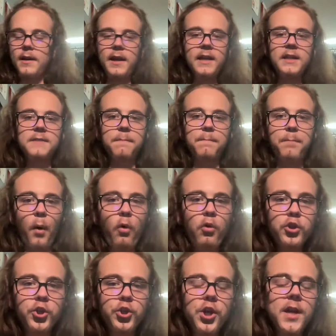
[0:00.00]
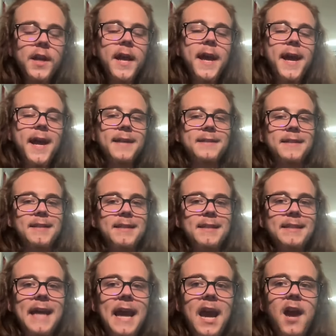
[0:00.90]
It's bullshit. It's a
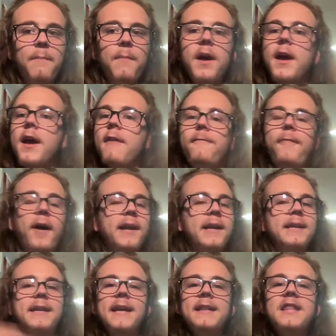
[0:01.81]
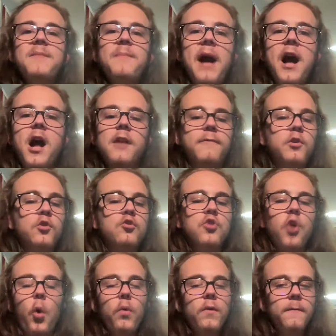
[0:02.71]
scam. Fucking get them out of here.
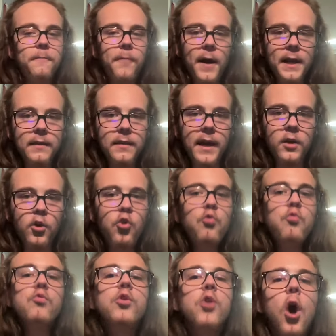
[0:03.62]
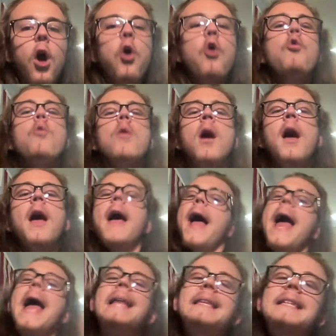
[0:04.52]
No one fucking like, who?
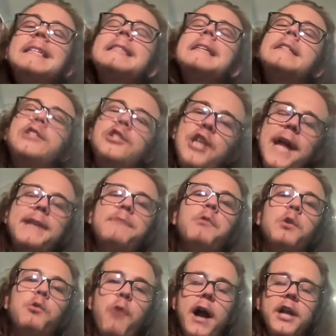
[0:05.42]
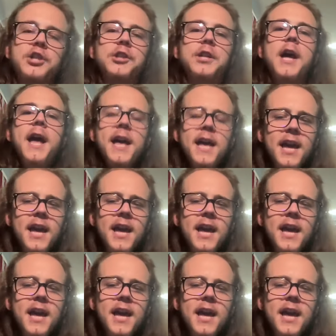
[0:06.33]
And this is a genuine question.